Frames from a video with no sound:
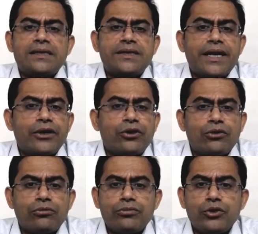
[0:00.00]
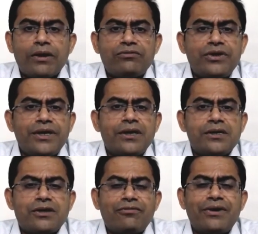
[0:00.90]
let's say you have 3
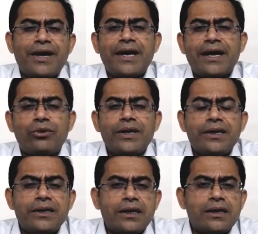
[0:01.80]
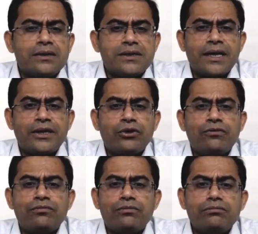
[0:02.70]
years of great equity returns, and
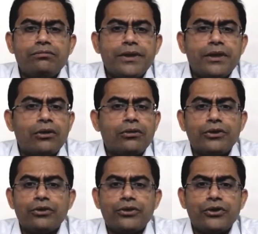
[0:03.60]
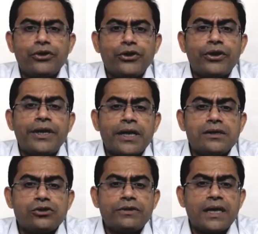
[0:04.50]
your
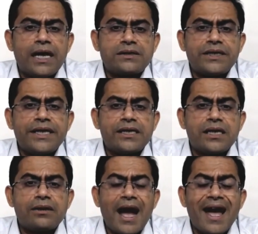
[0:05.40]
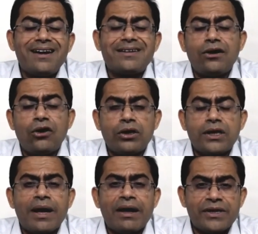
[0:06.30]
returns over the last 3 years are higher than
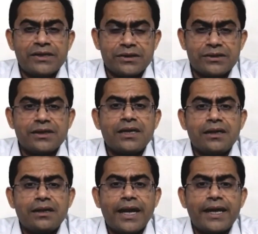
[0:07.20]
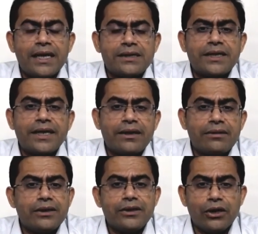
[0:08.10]
long-term averages, right? Let's say
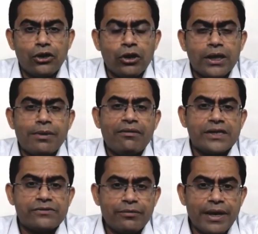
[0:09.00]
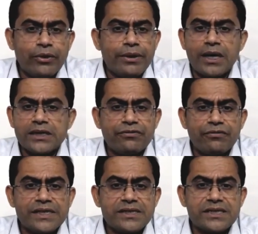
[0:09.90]
long-term average from equity markets
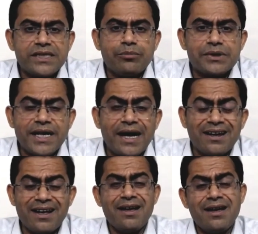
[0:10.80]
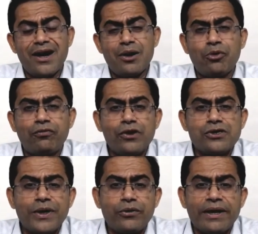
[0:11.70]
15-16%, and a
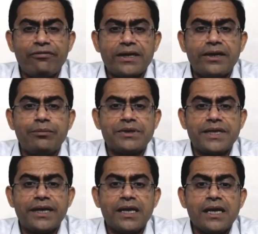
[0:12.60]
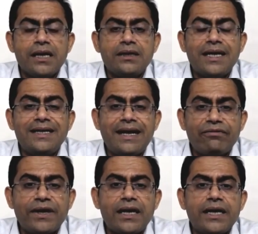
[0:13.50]
portfolio is doing 25-30%. Then
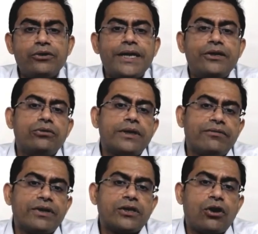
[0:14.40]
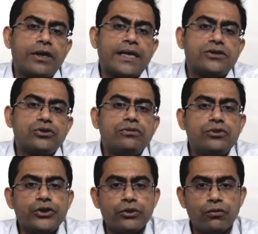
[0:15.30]
definitely you need to give a thought as
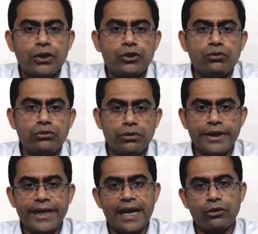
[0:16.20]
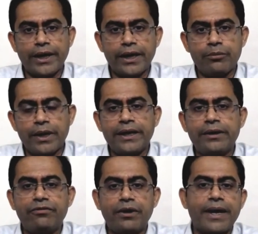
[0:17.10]
to, do you want to reallocate
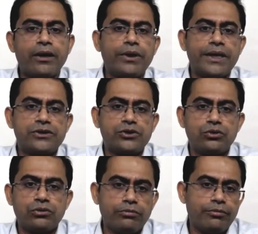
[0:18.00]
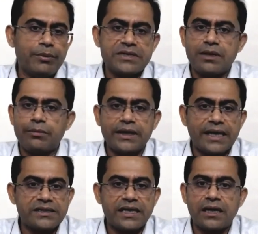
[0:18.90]
money from equities to maybe some
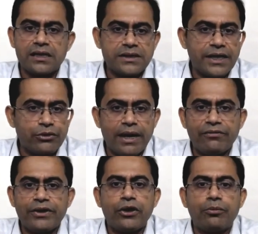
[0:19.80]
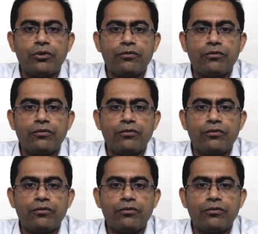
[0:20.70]
other asset class that you have in your